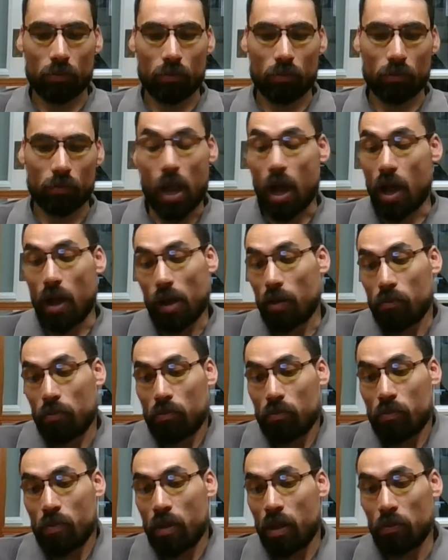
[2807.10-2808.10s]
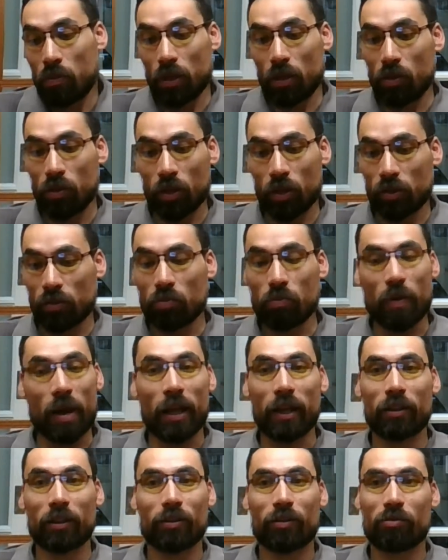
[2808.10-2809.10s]
yeah, maybe that
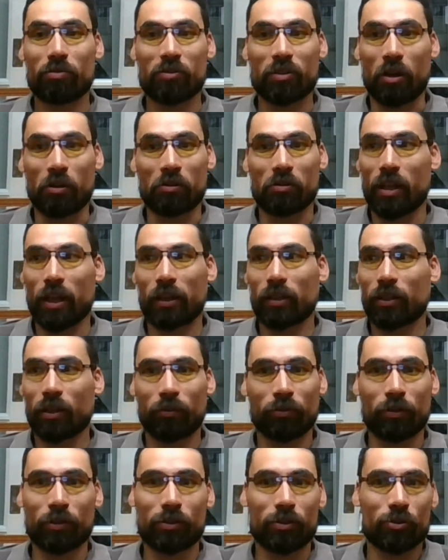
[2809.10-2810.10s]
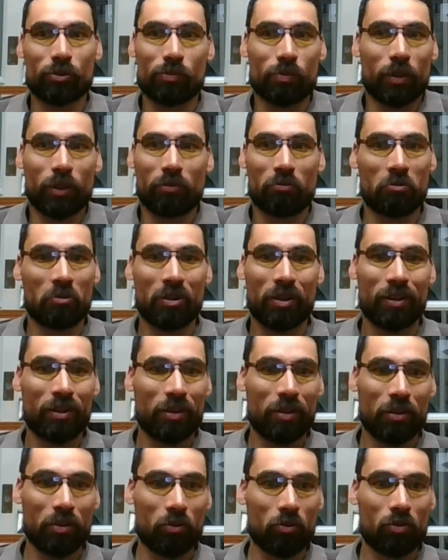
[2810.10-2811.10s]
might sound like a tough decision, but
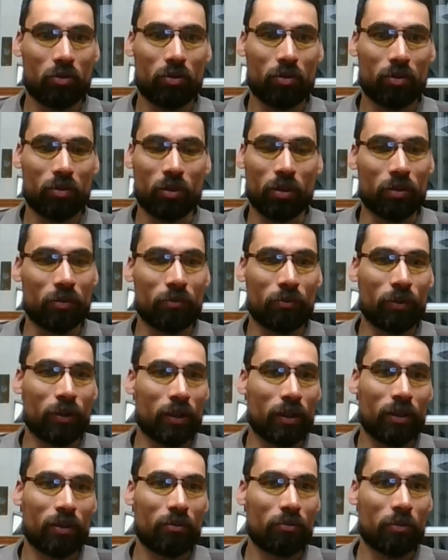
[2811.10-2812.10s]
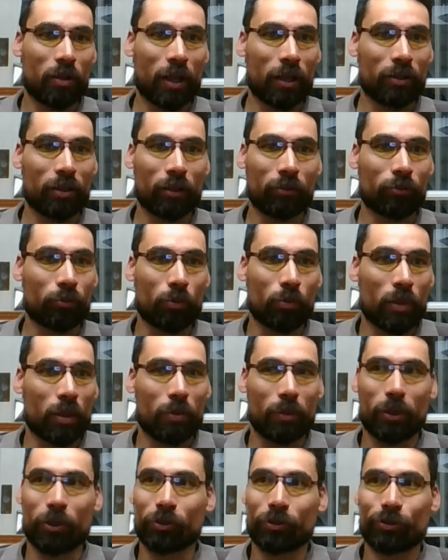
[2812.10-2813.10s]
it didn't feel like that for me
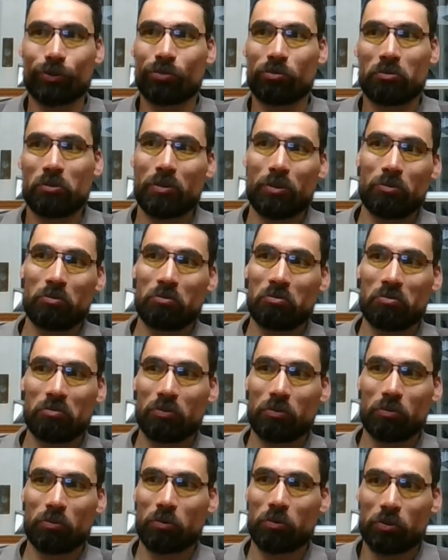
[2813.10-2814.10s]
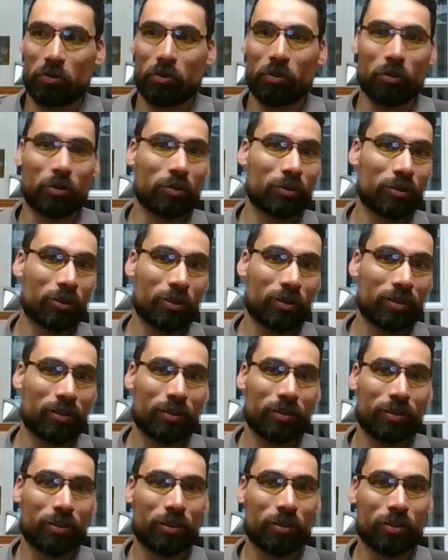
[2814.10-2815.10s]
because it was a conscious
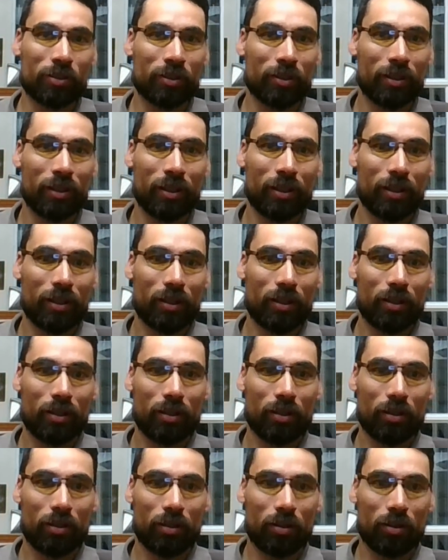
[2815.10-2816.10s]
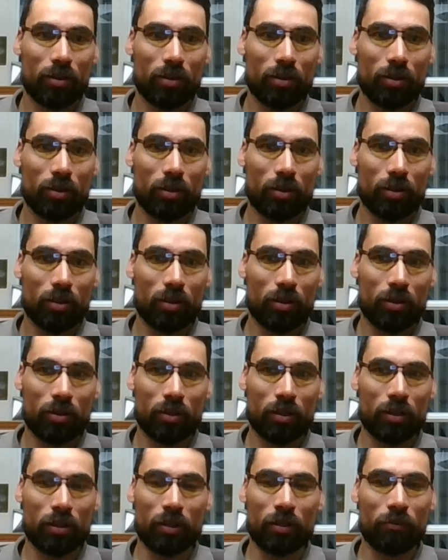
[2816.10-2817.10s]
decision and I
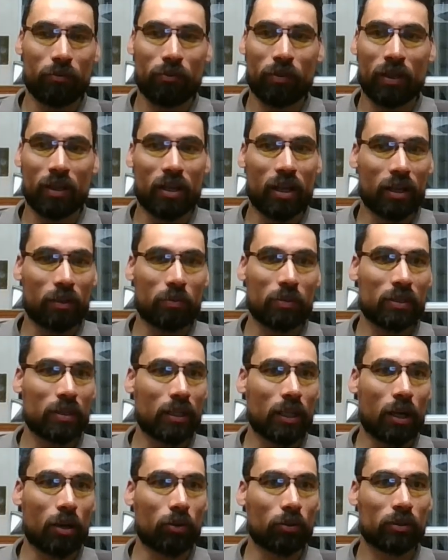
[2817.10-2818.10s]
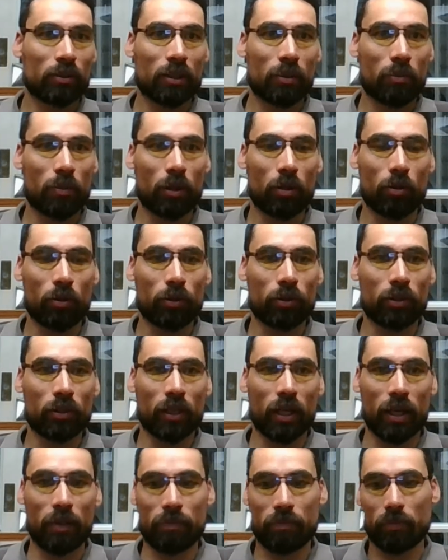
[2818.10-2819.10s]
didn't feel like missing out something all the
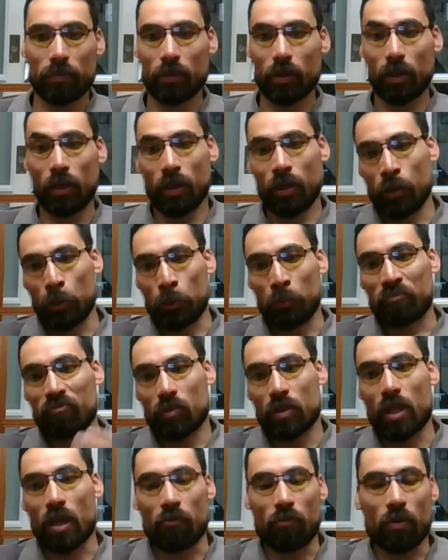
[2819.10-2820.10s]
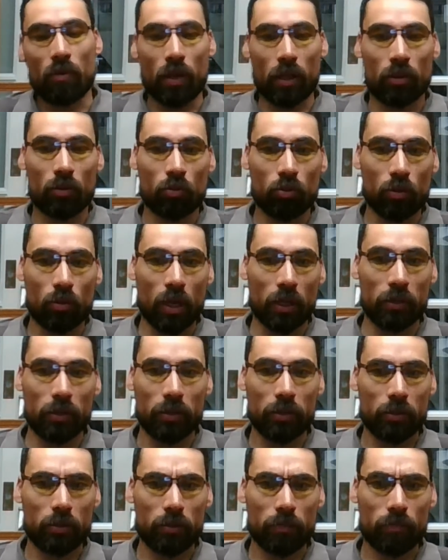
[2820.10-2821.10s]
time. And then we went to
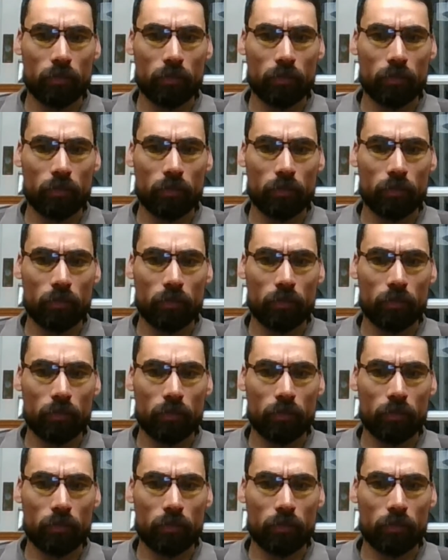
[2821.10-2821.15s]
London